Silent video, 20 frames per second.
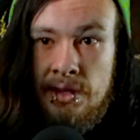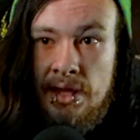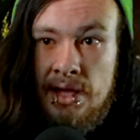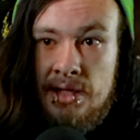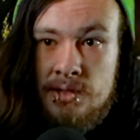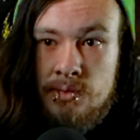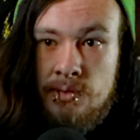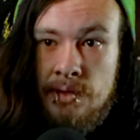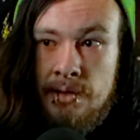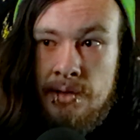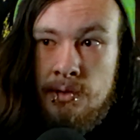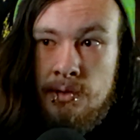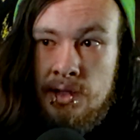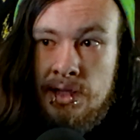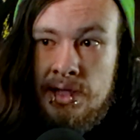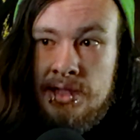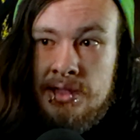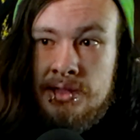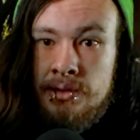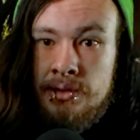But that's when they
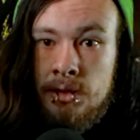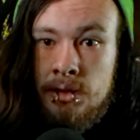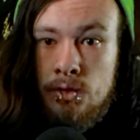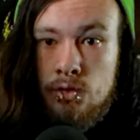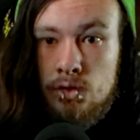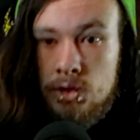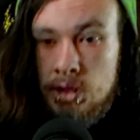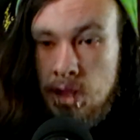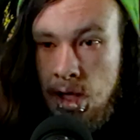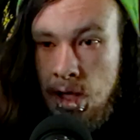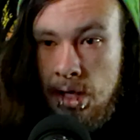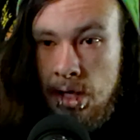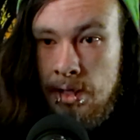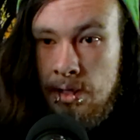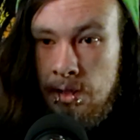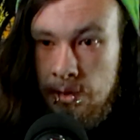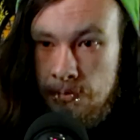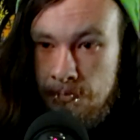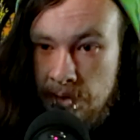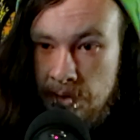realize Little
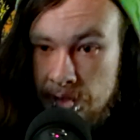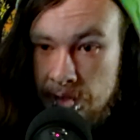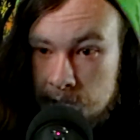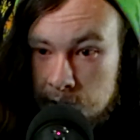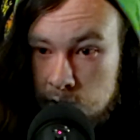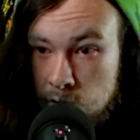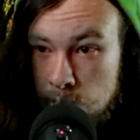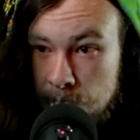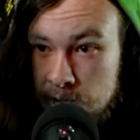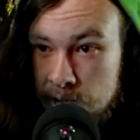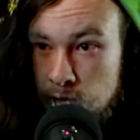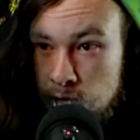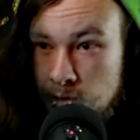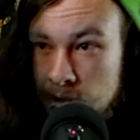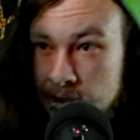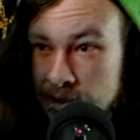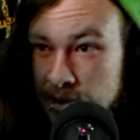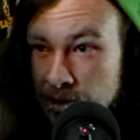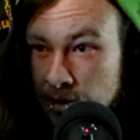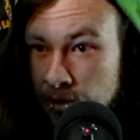John made the stupid
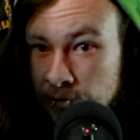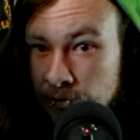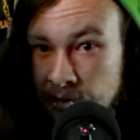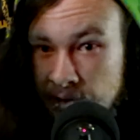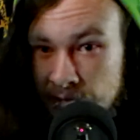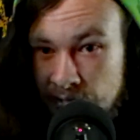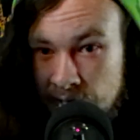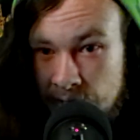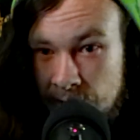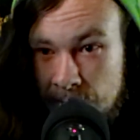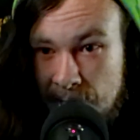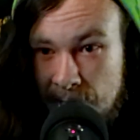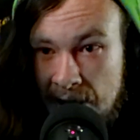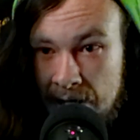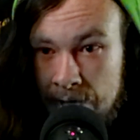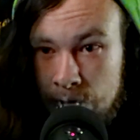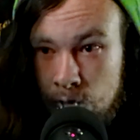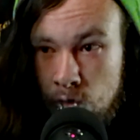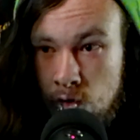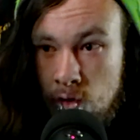choice of leaving the
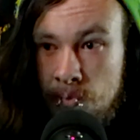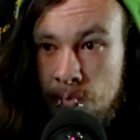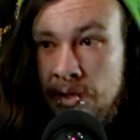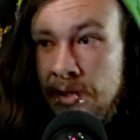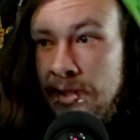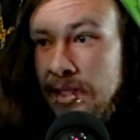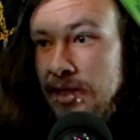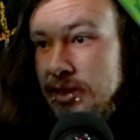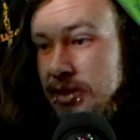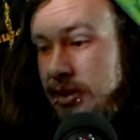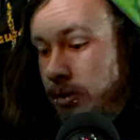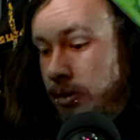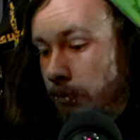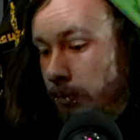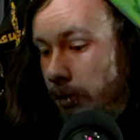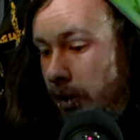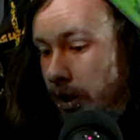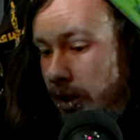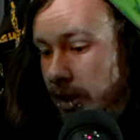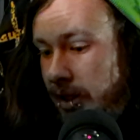back door open, and they see a
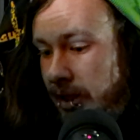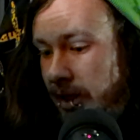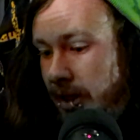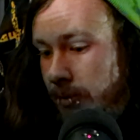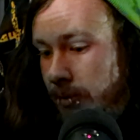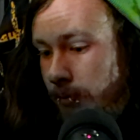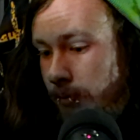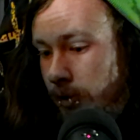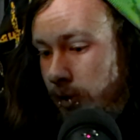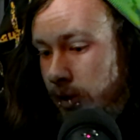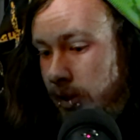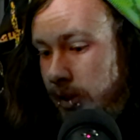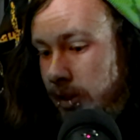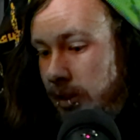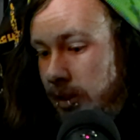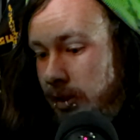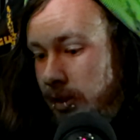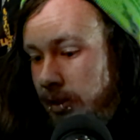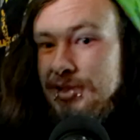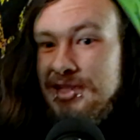bloody
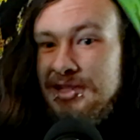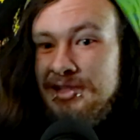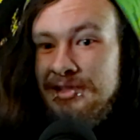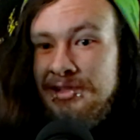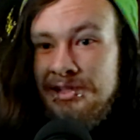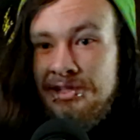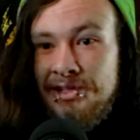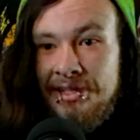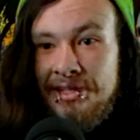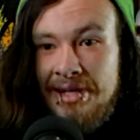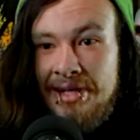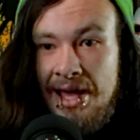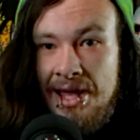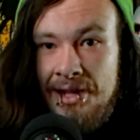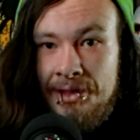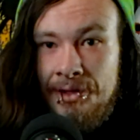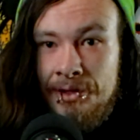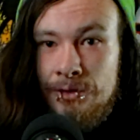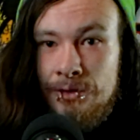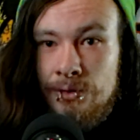handprint, which is clearly
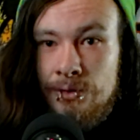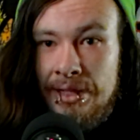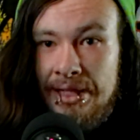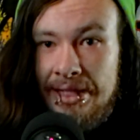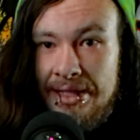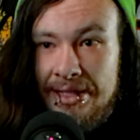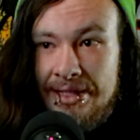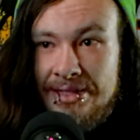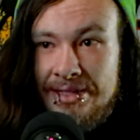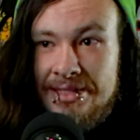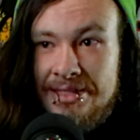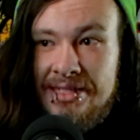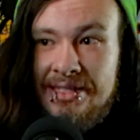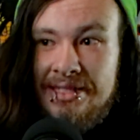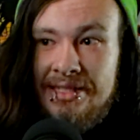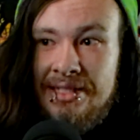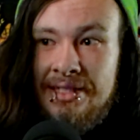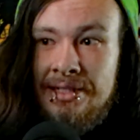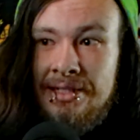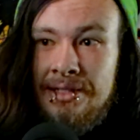not little
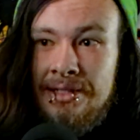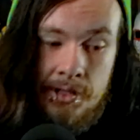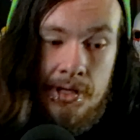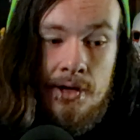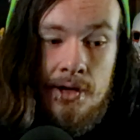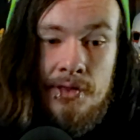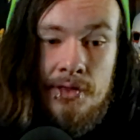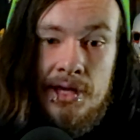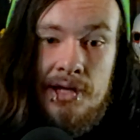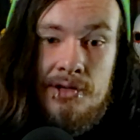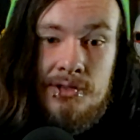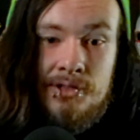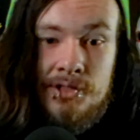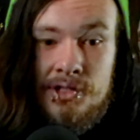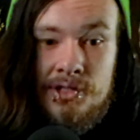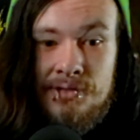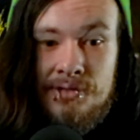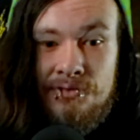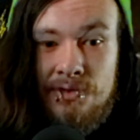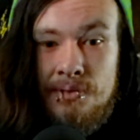kids. So they go
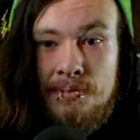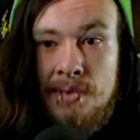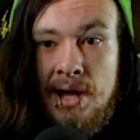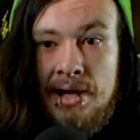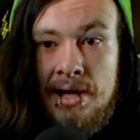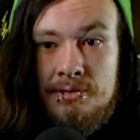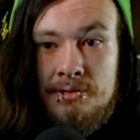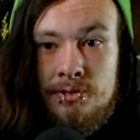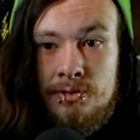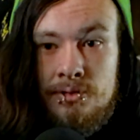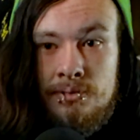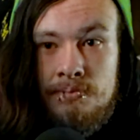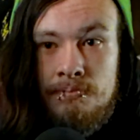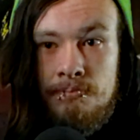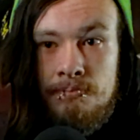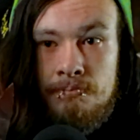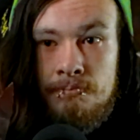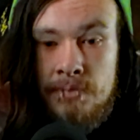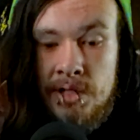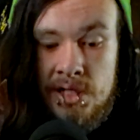searching for Michael.
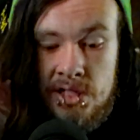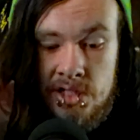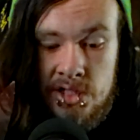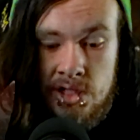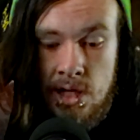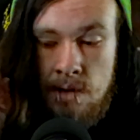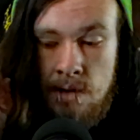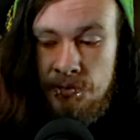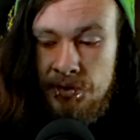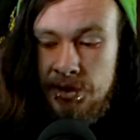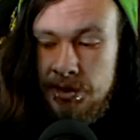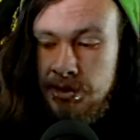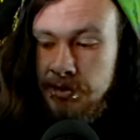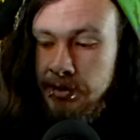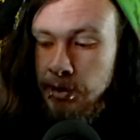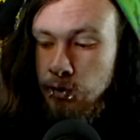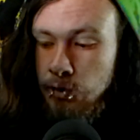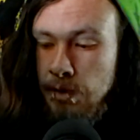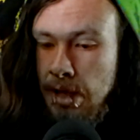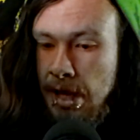Big John with his
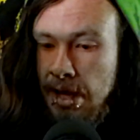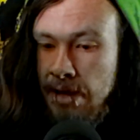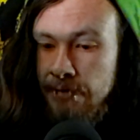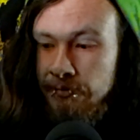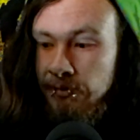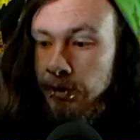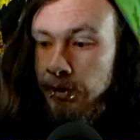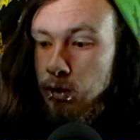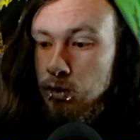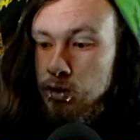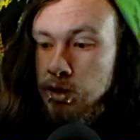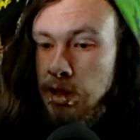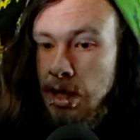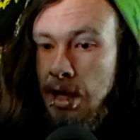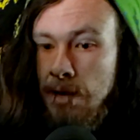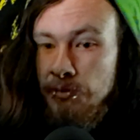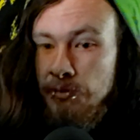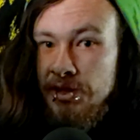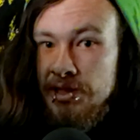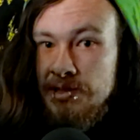little knife, Little
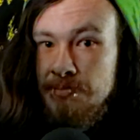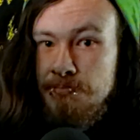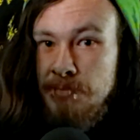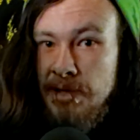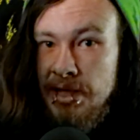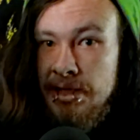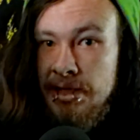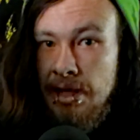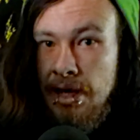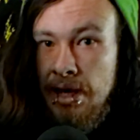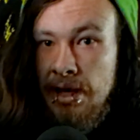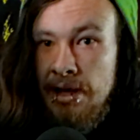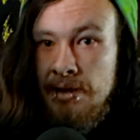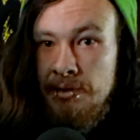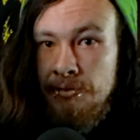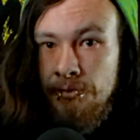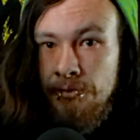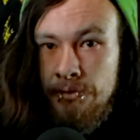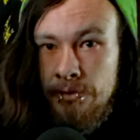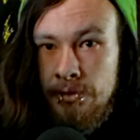John with his big
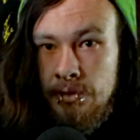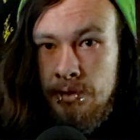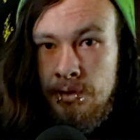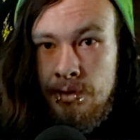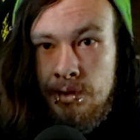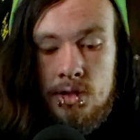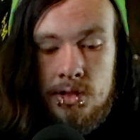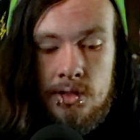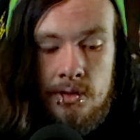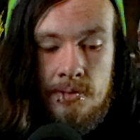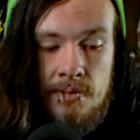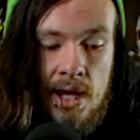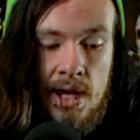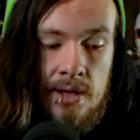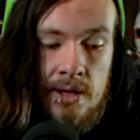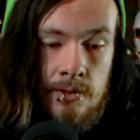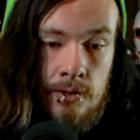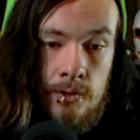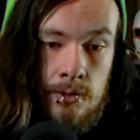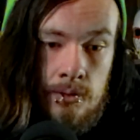knife. And ultimately
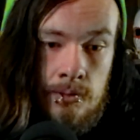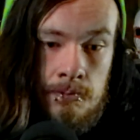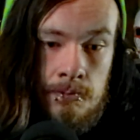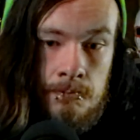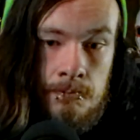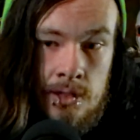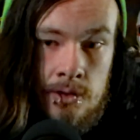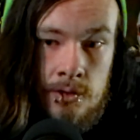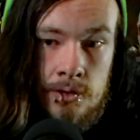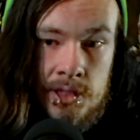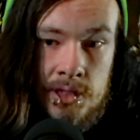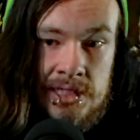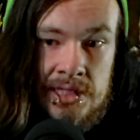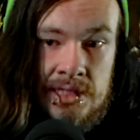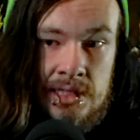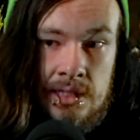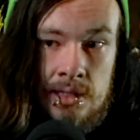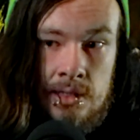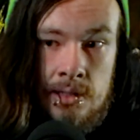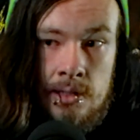Michael
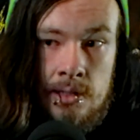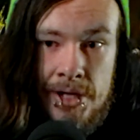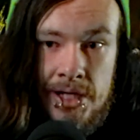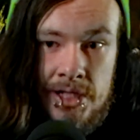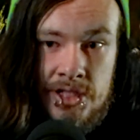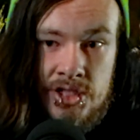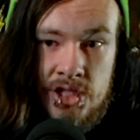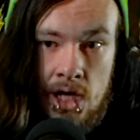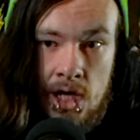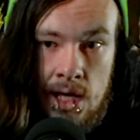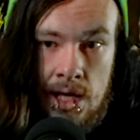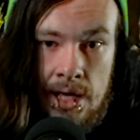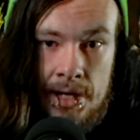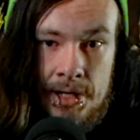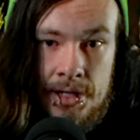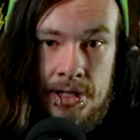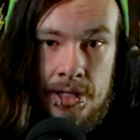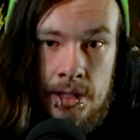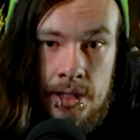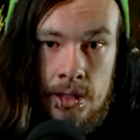kills Big
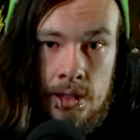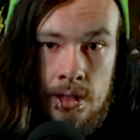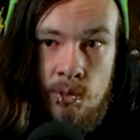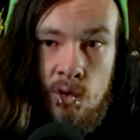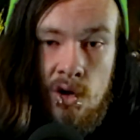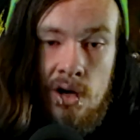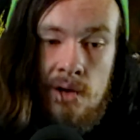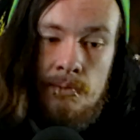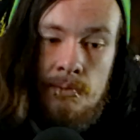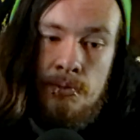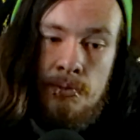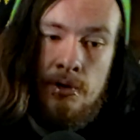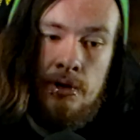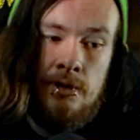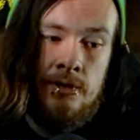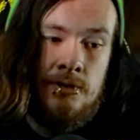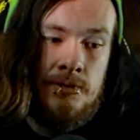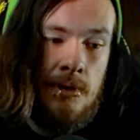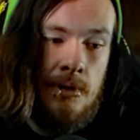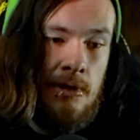John. And
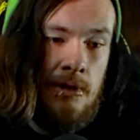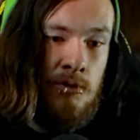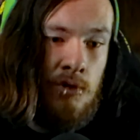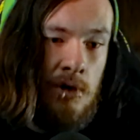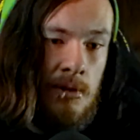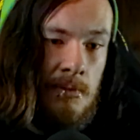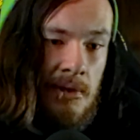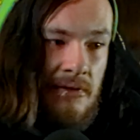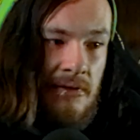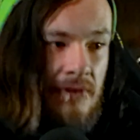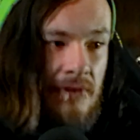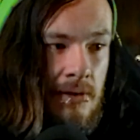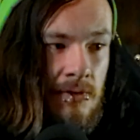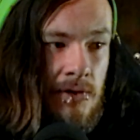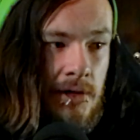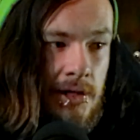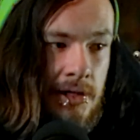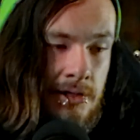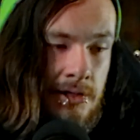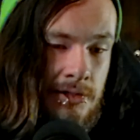it was probably one of my
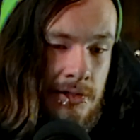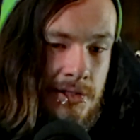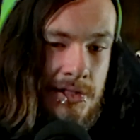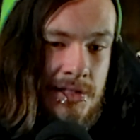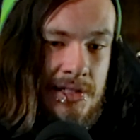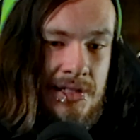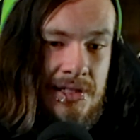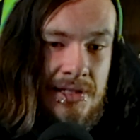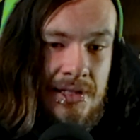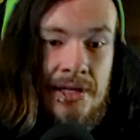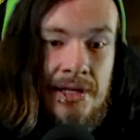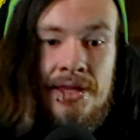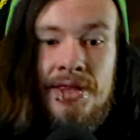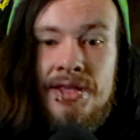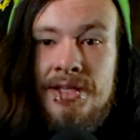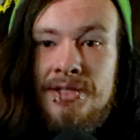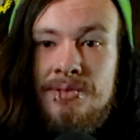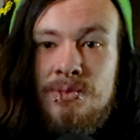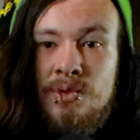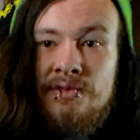favorite kills in
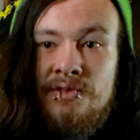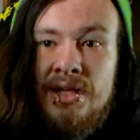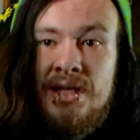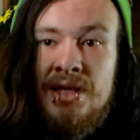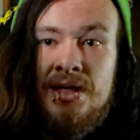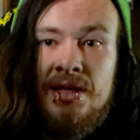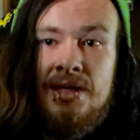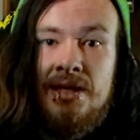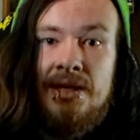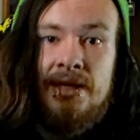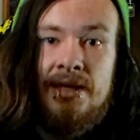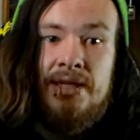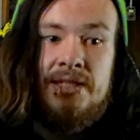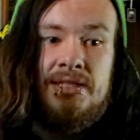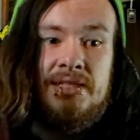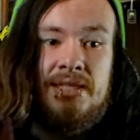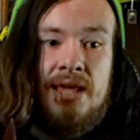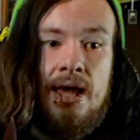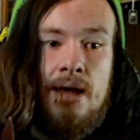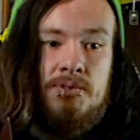this movie. He
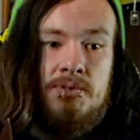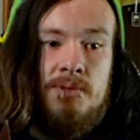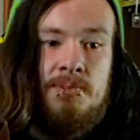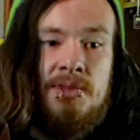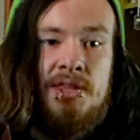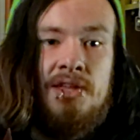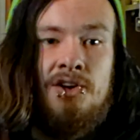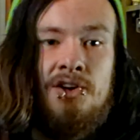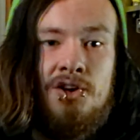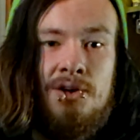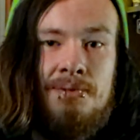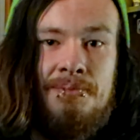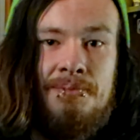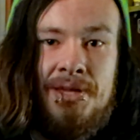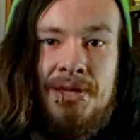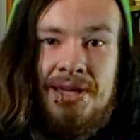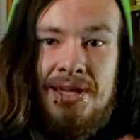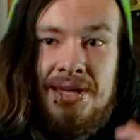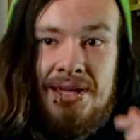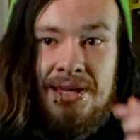stabs him in the
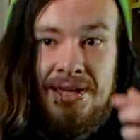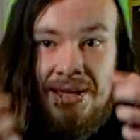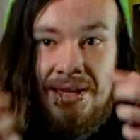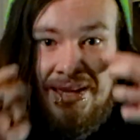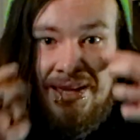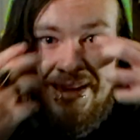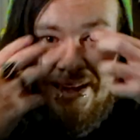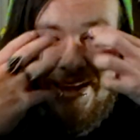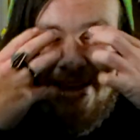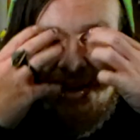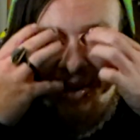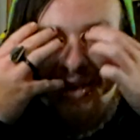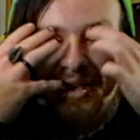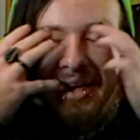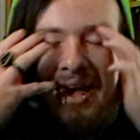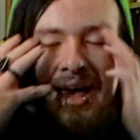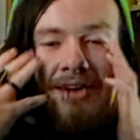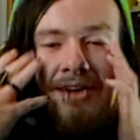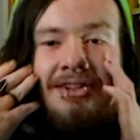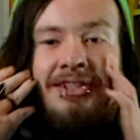armpit and
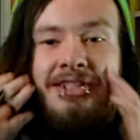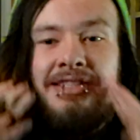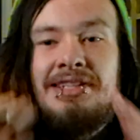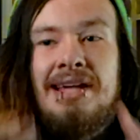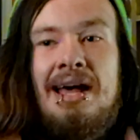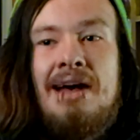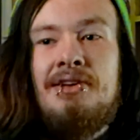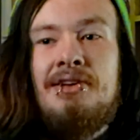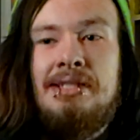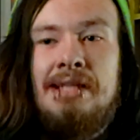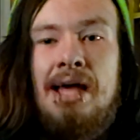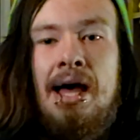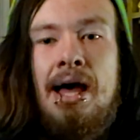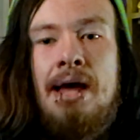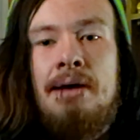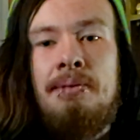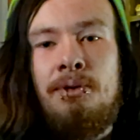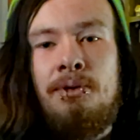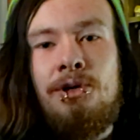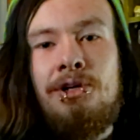gouges out his
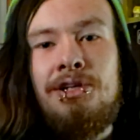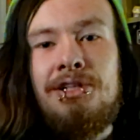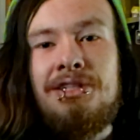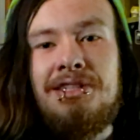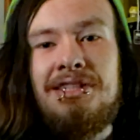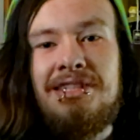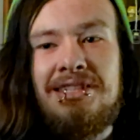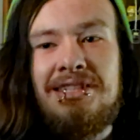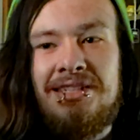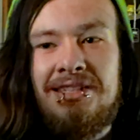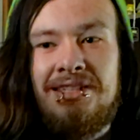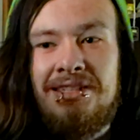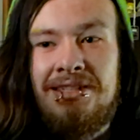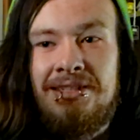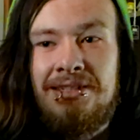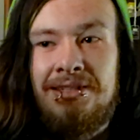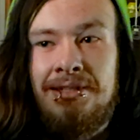eyeballs.